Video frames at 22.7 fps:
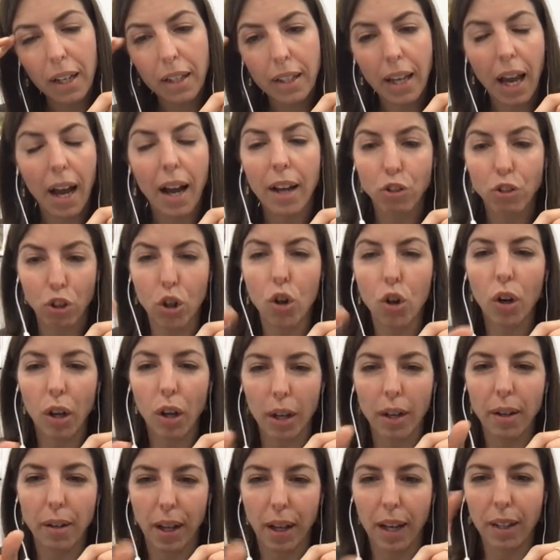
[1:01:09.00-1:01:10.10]
I don't know
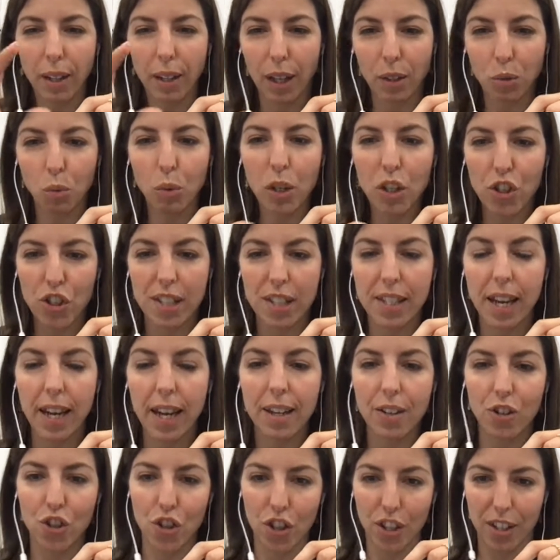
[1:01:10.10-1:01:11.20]
at which
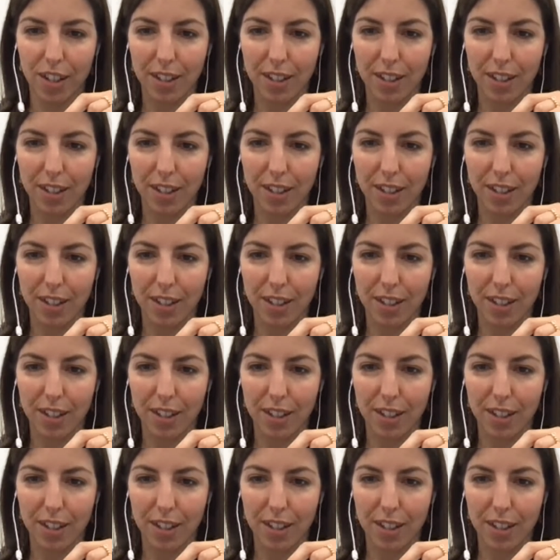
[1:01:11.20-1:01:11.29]
stage